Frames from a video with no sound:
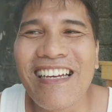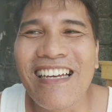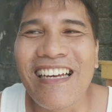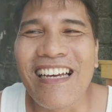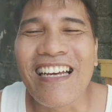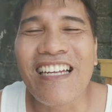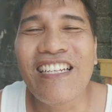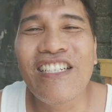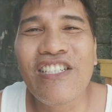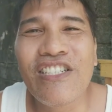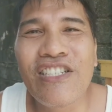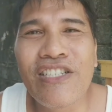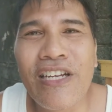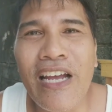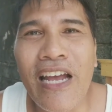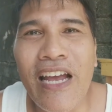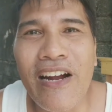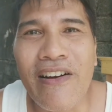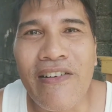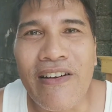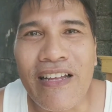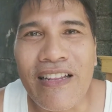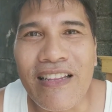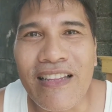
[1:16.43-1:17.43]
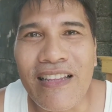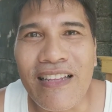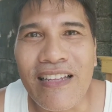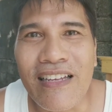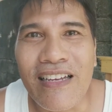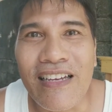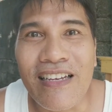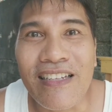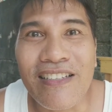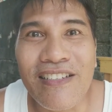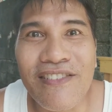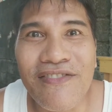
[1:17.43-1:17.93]
And share it.
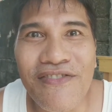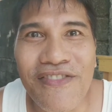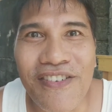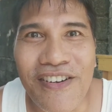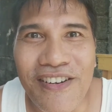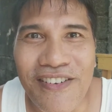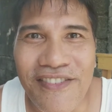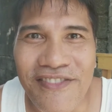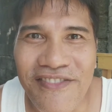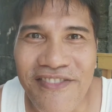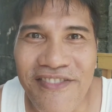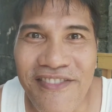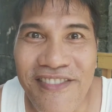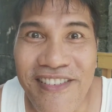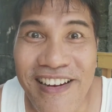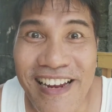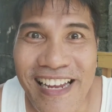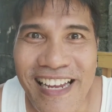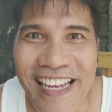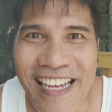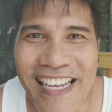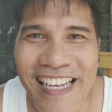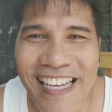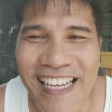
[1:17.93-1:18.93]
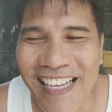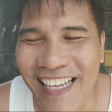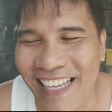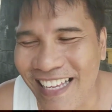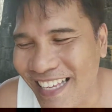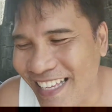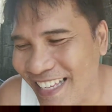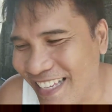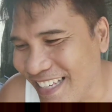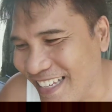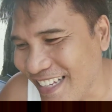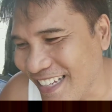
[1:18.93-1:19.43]
It's for free.
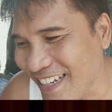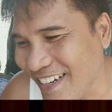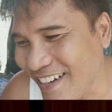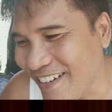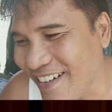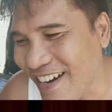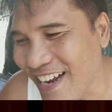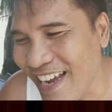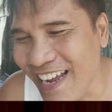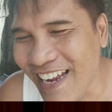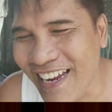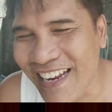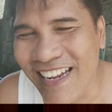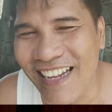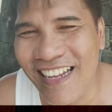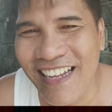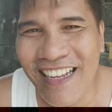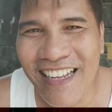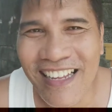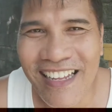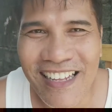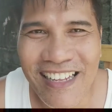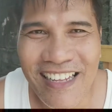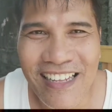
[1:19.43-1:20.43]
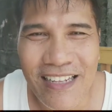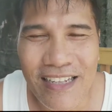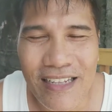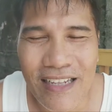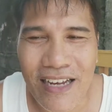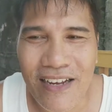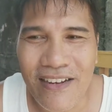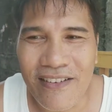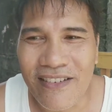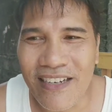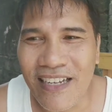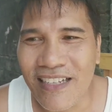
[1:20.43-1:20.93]
Alright,
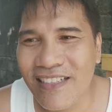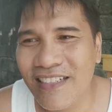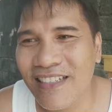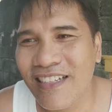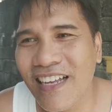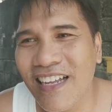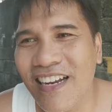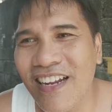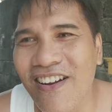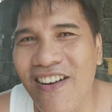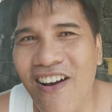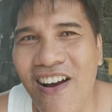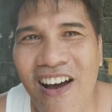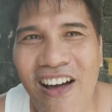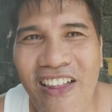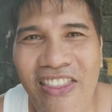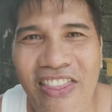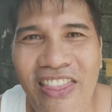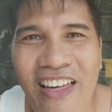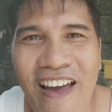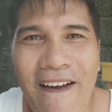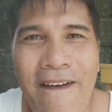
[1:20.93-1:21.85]
now let's get it on.